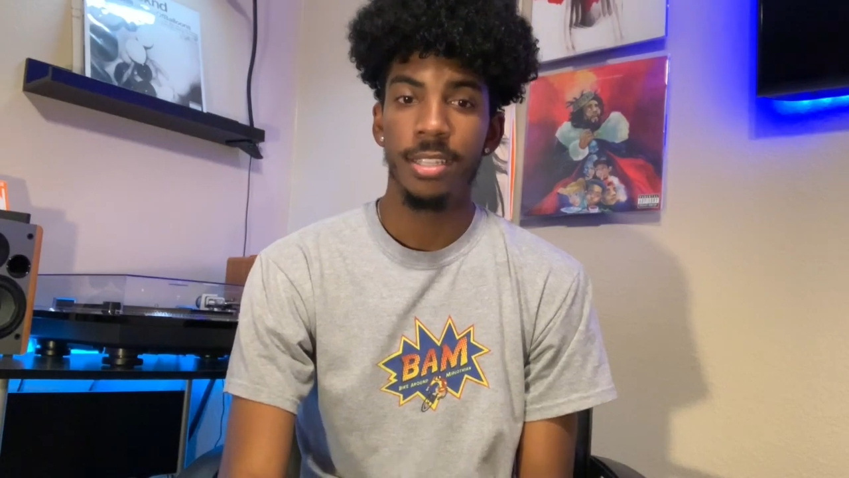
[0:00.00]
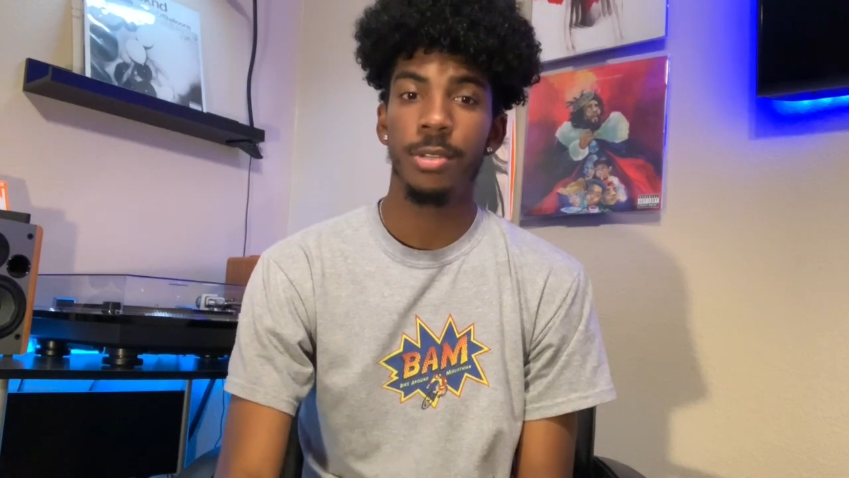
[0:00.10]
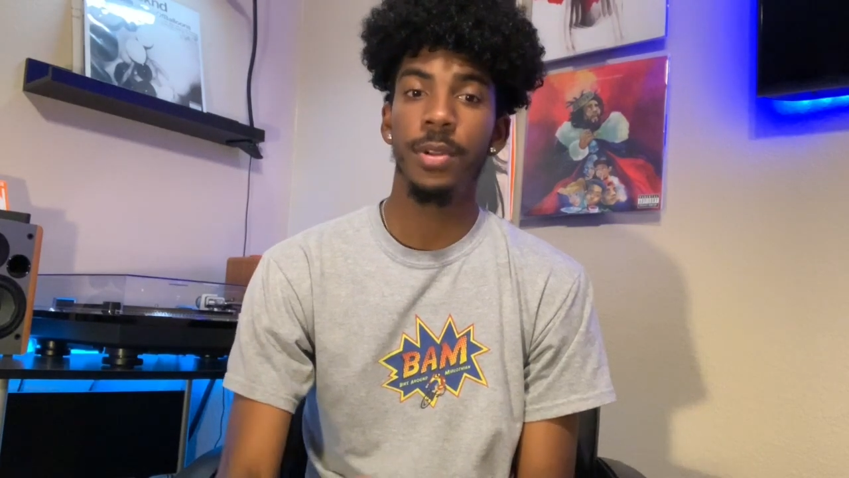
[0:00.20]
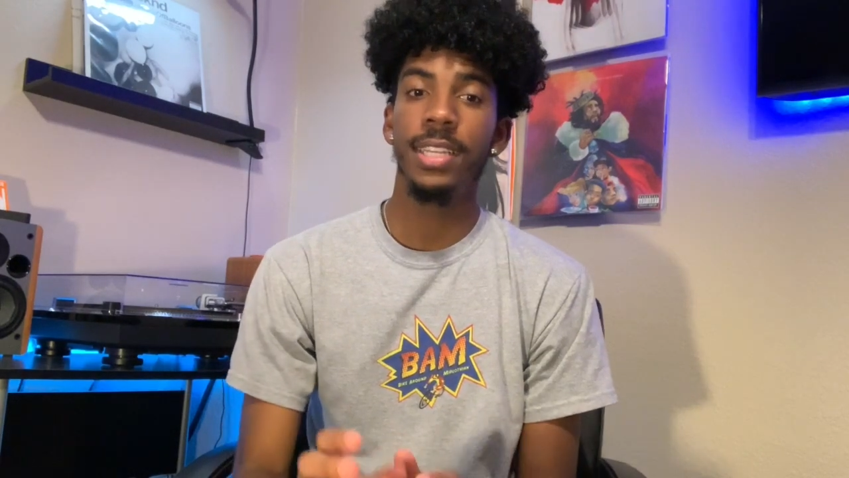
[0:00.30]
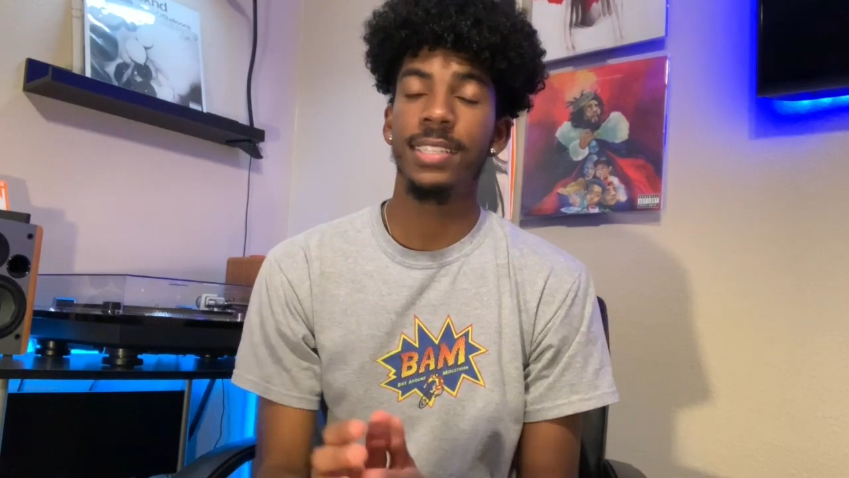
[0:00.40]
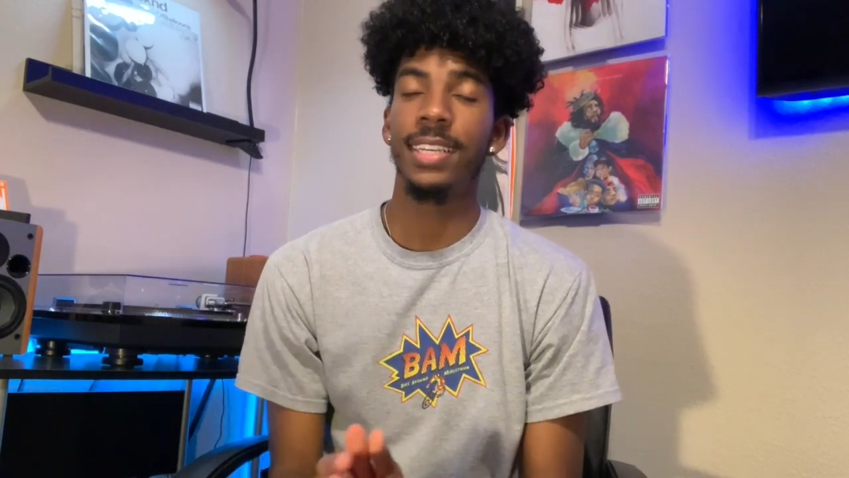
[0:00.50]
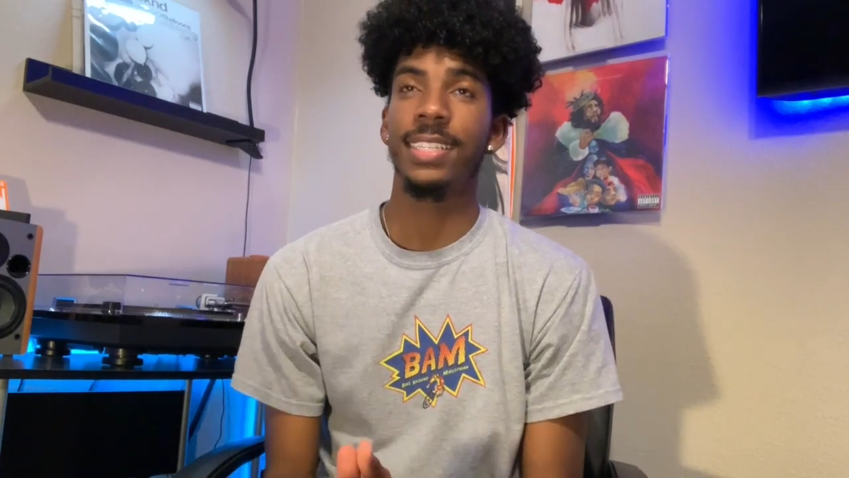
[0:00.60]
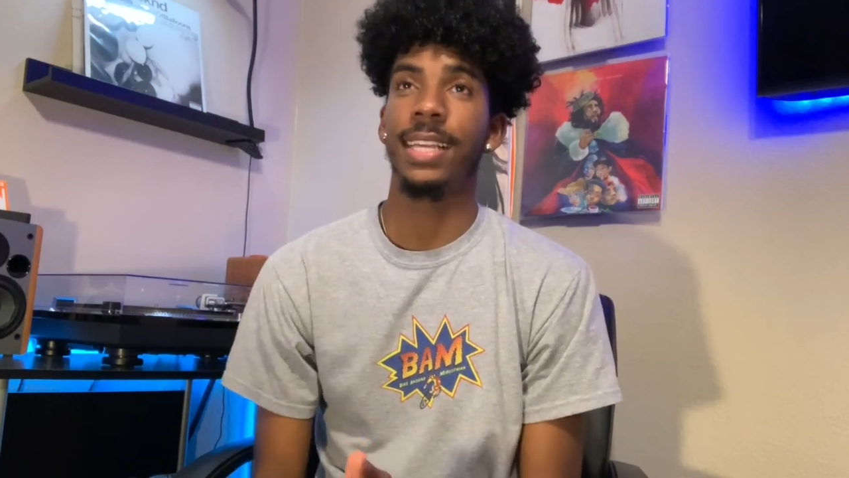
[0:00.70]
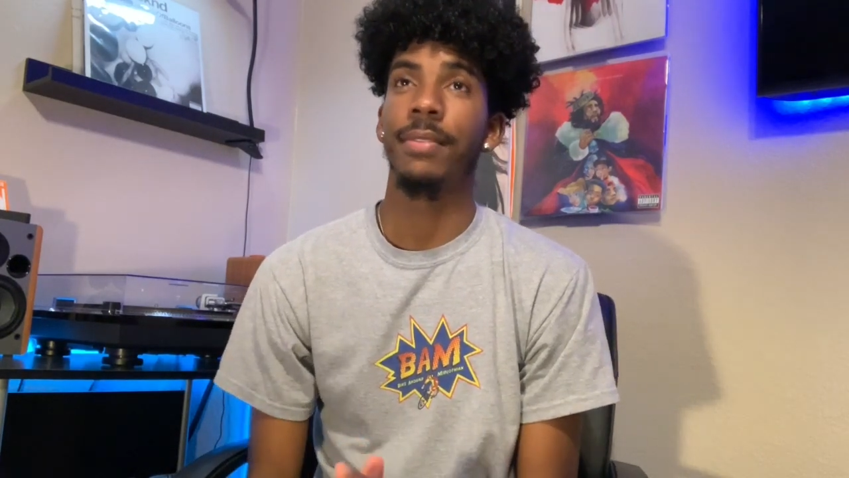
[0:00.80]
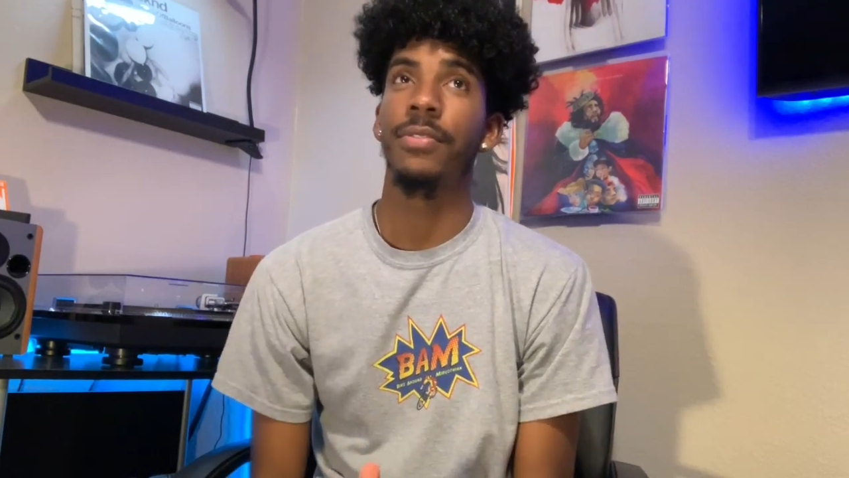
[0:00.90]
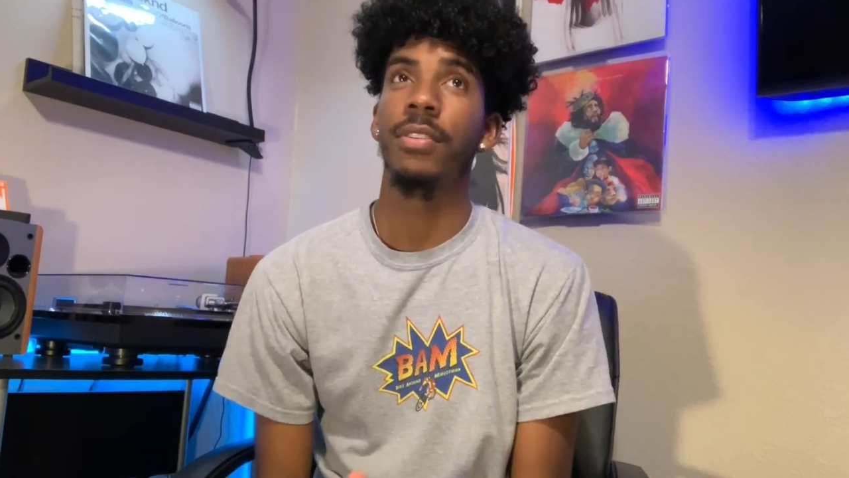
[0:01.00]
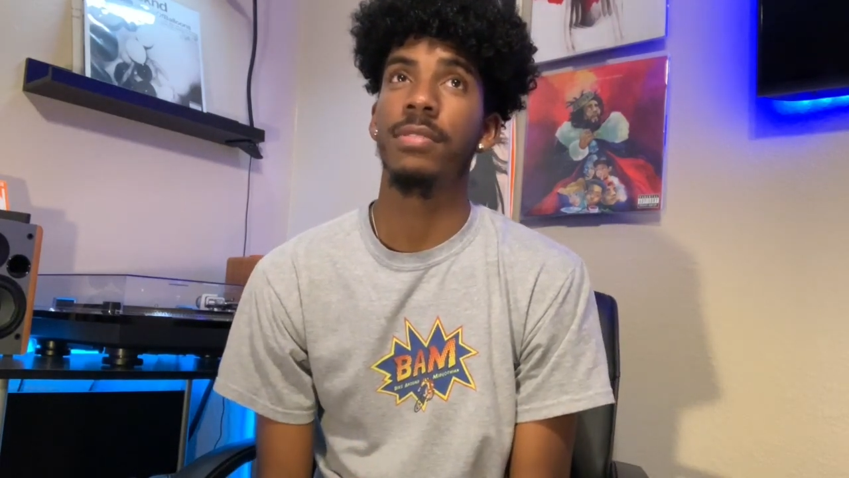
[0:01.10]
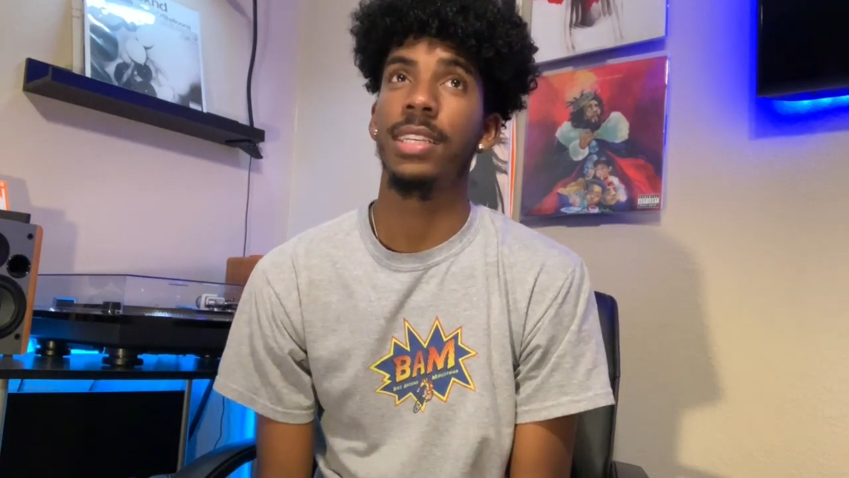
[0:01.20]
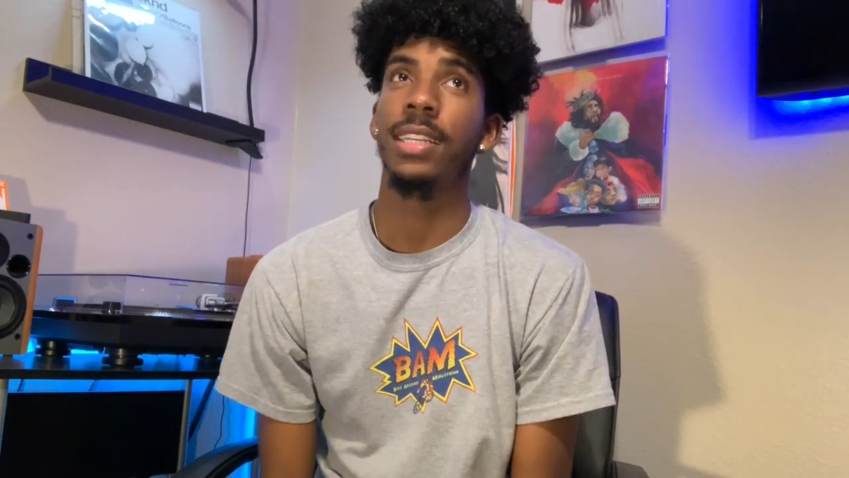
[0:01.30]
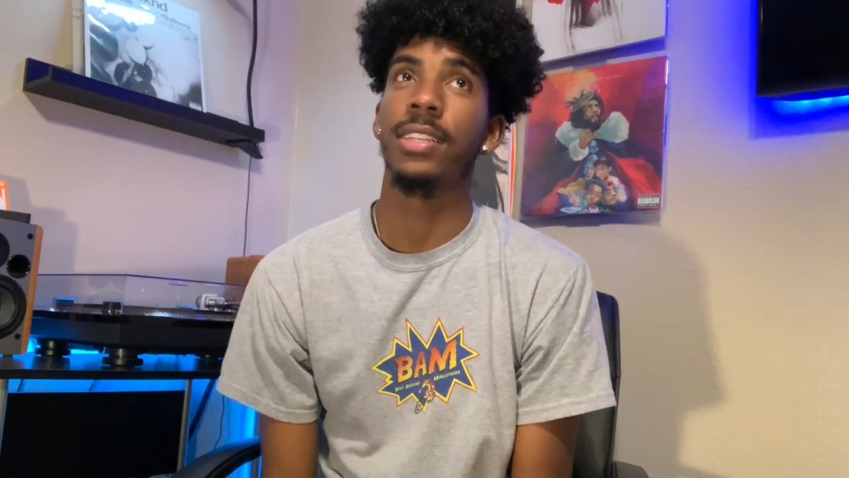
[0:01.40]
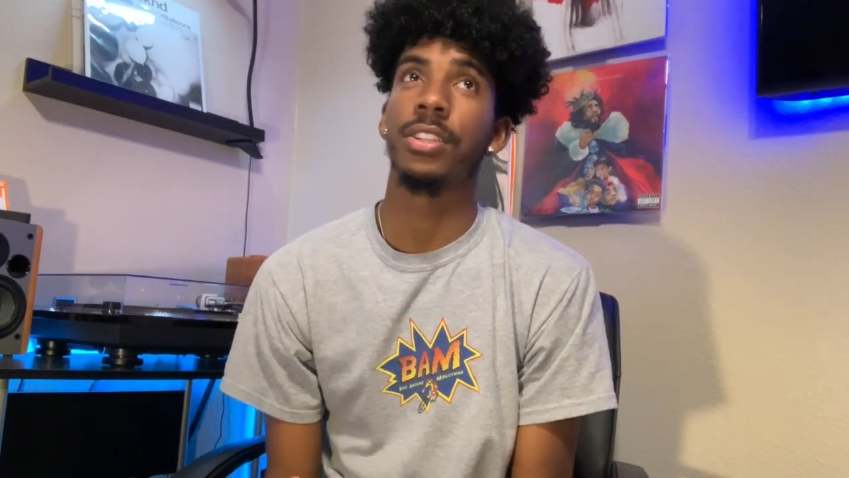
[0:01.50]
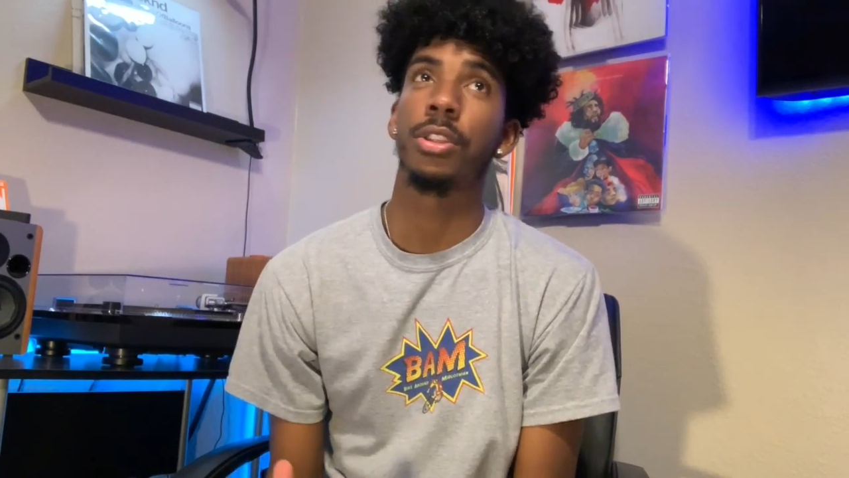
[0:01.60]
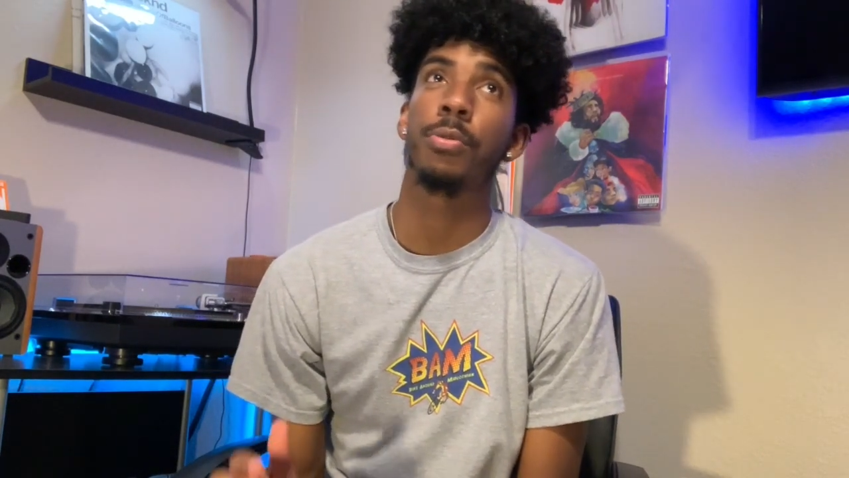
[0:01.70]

26 times 15 is